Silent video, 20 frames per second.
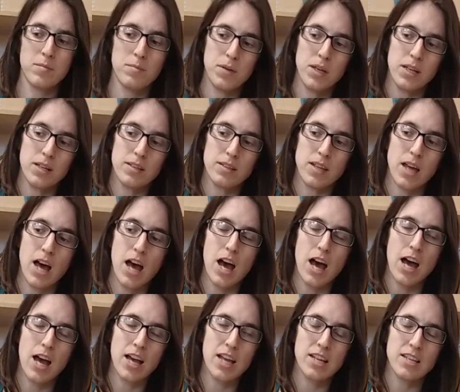because
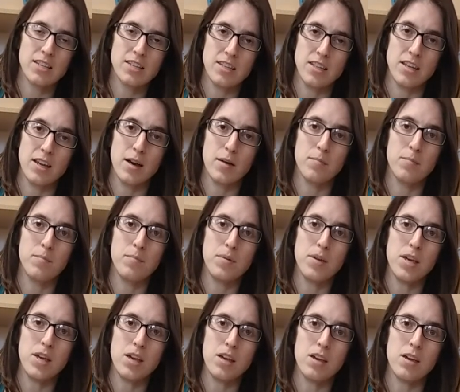I see a
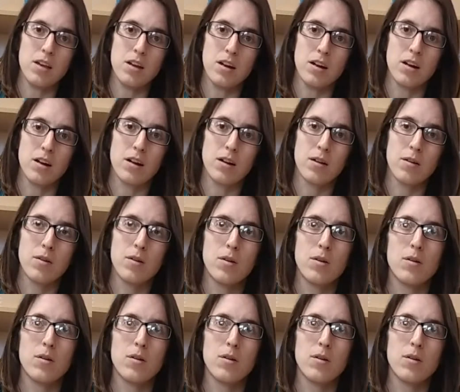B here.